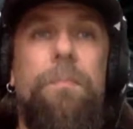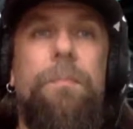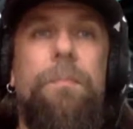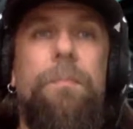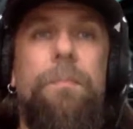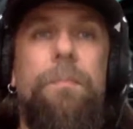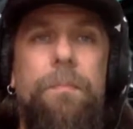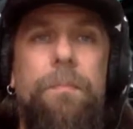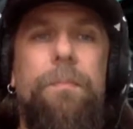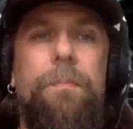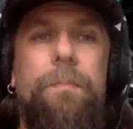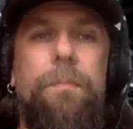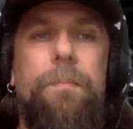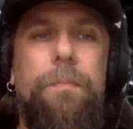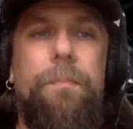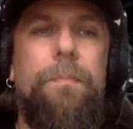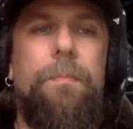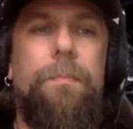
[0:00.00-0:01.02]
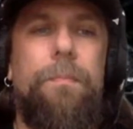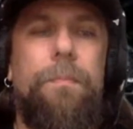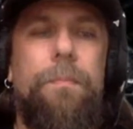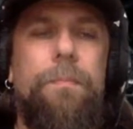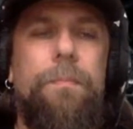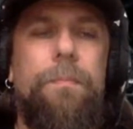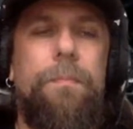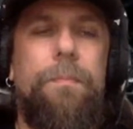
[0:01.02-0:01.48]

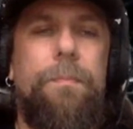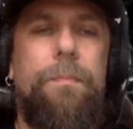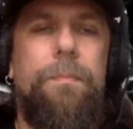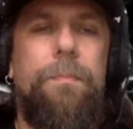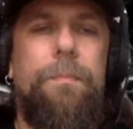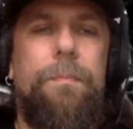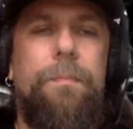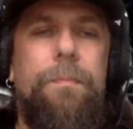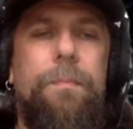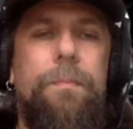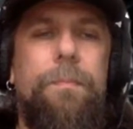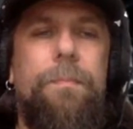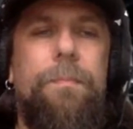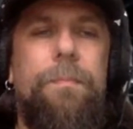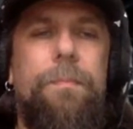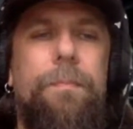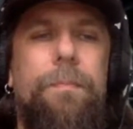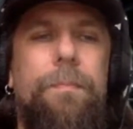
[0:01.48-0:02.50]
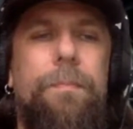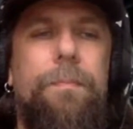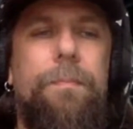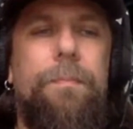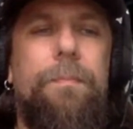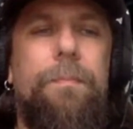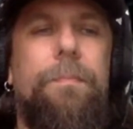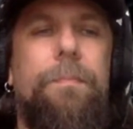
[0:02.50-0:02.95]

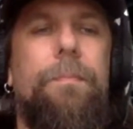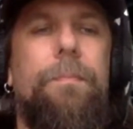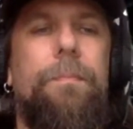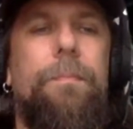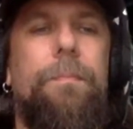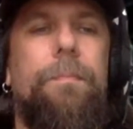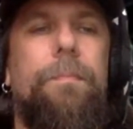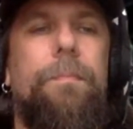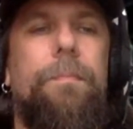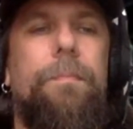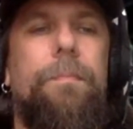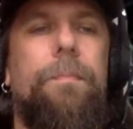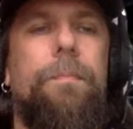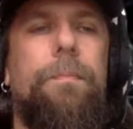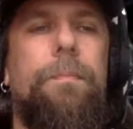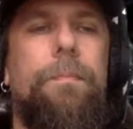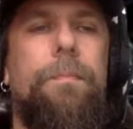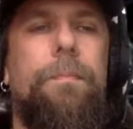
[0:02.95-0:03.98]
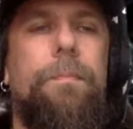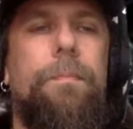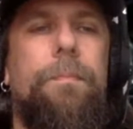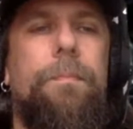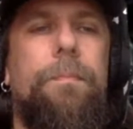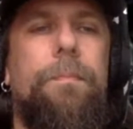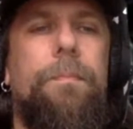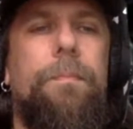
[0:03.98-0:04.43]

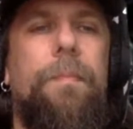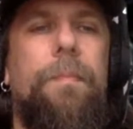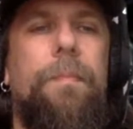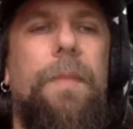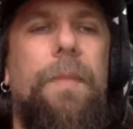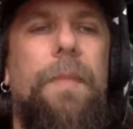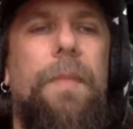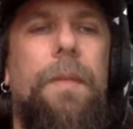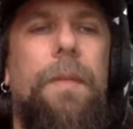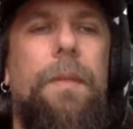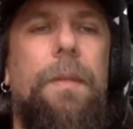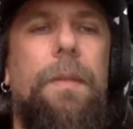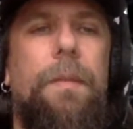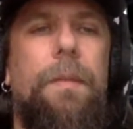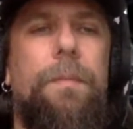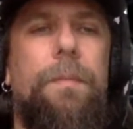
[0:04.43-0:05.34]
[no speech]